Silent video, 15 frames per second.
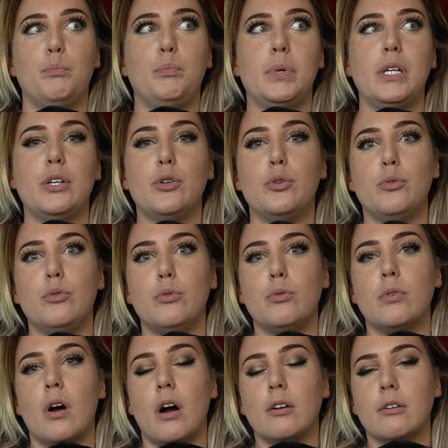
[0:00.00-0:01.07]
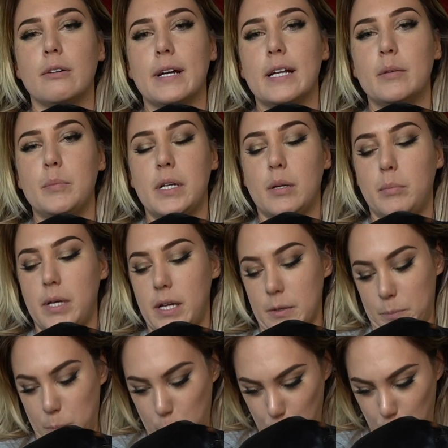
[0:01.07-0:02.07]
be who God created me to be.